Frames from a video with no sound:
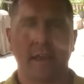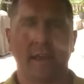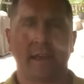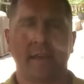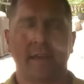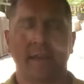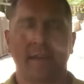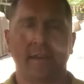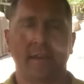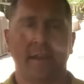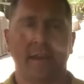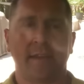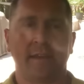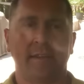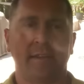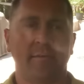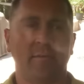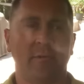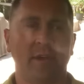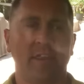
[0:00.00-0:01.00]

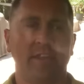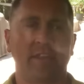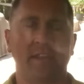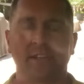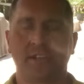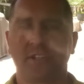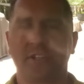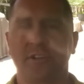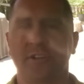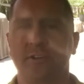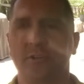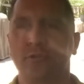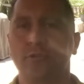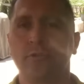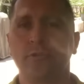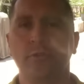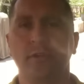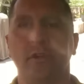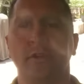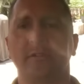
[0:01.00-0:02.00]
And with this year,
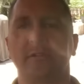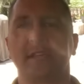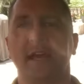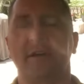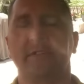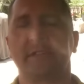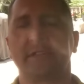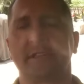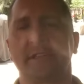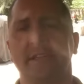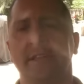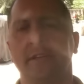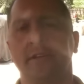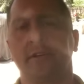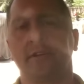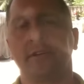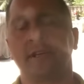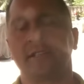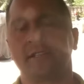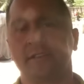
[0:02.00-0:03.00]
who knows how it's going to
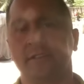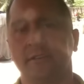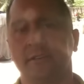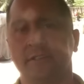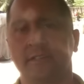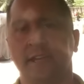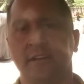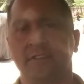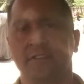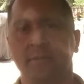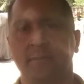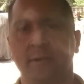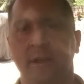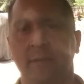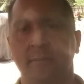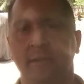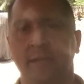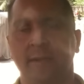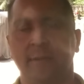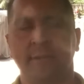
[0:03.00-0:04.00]
go, because the hotels are
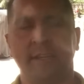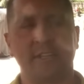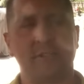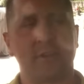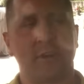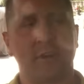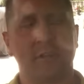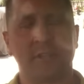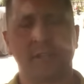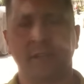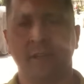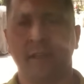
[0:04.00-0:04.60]
probably going to be charging